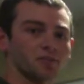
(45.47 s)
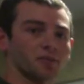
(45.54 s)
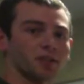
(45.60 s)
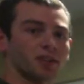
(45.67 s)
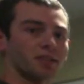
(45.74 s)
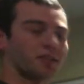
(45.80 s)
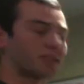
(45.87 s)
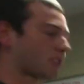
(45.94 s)
we
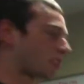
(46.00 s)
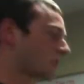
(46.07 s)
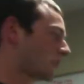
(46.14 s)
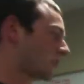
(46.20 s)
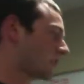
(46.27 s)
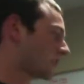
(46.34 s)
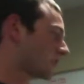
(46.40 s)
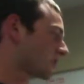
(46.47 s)
can
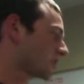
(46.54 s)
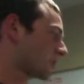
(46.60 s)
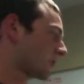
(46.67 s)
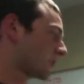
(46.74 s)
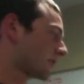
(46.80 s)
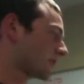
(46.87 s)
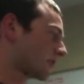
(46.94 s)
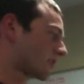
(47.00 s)
determine some of
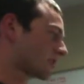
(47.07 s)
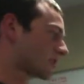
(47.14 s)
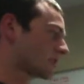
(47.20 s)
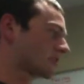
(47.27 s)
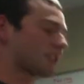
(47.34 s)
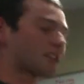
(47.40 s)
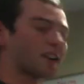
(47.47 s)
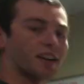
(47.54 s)
the forces
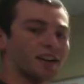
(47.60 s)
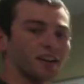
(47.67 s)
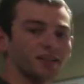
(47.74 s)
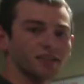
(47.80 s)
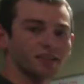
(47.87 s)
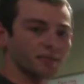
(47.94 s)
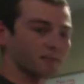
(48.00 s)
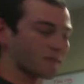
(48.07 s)
in the x,